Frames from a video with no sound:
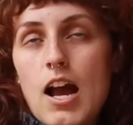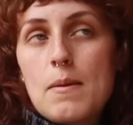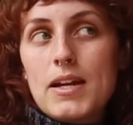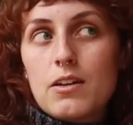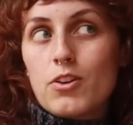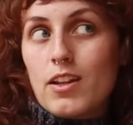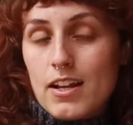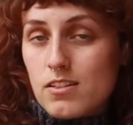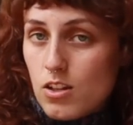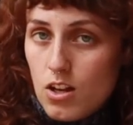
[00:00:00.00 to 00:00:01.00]
I made a
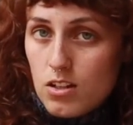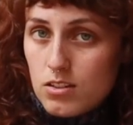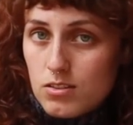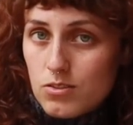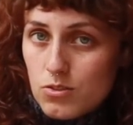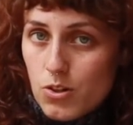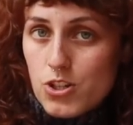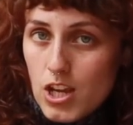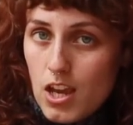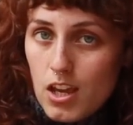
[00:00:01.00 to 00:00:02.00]
Relaxagon
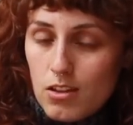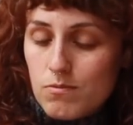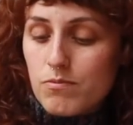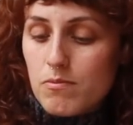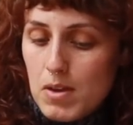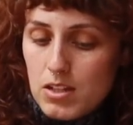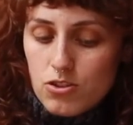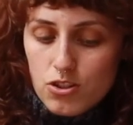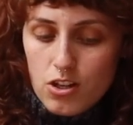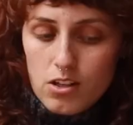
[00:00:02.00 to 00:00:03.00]
crochet
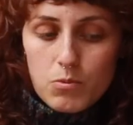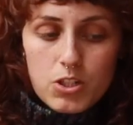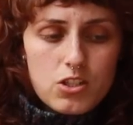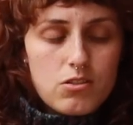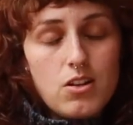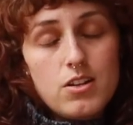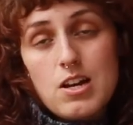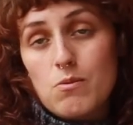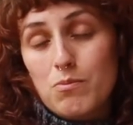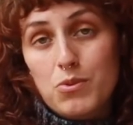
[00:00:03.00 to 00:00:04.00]
men's shirt, which turned
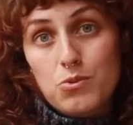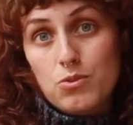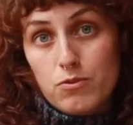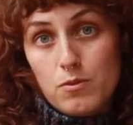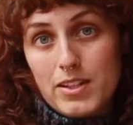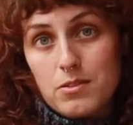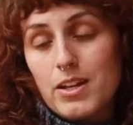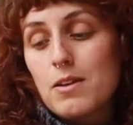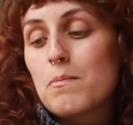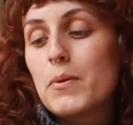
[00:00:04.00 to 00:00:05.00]
out beautiful, by the
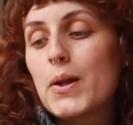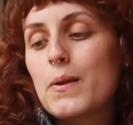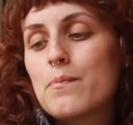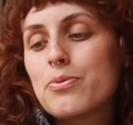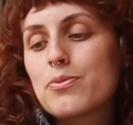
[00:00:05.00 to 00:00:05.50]
way, but